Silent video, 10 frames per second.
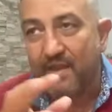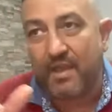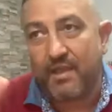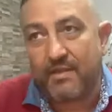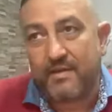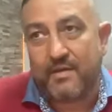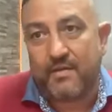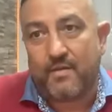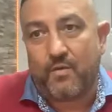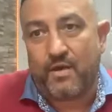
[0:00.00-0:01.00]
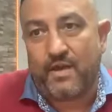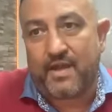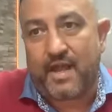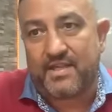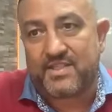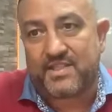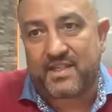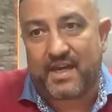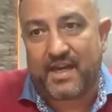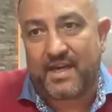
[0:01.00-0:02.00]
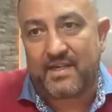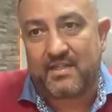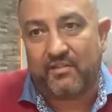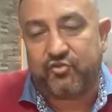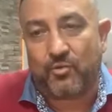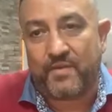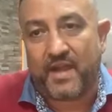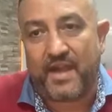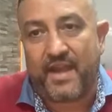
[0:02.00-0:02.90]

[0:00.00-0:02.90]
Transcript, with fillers: And when I started from the